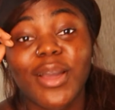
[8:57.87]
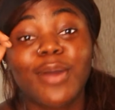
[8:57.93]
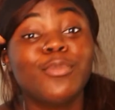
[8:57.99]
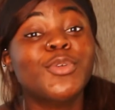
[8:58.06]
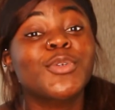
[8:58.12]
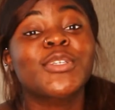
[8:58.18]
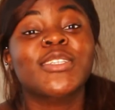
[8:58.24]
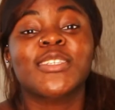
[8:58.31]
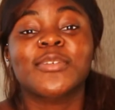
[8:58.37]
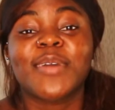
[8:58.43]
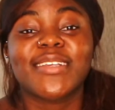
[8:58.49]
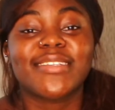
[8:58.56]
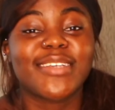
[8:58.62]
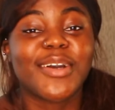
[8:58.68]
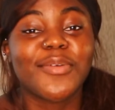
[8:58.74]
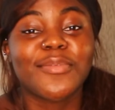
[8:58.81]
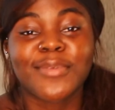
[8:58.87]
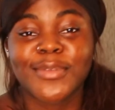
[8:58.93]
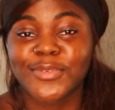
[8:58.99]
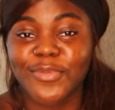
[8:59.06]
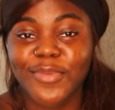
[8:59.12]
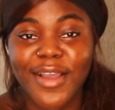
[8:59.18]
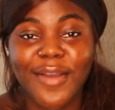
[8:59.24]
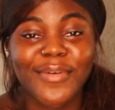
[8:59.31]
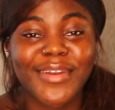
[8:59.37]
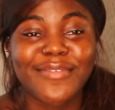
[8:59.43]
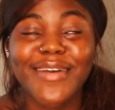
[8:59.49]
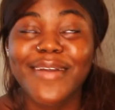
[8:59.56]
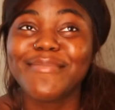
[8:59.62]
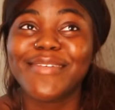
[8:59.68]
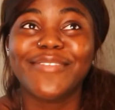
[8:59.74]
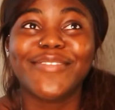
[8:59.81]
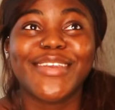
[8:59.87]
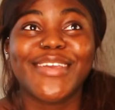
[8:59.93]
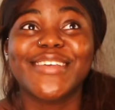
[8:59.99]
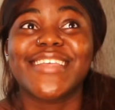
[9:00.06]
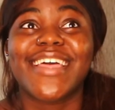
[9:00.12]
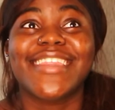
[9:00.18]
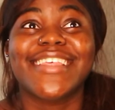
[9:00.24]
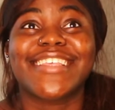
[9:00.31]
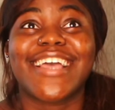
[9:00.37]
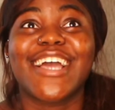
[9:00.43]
I'm talking to myself as well. Whenever I make videos like this,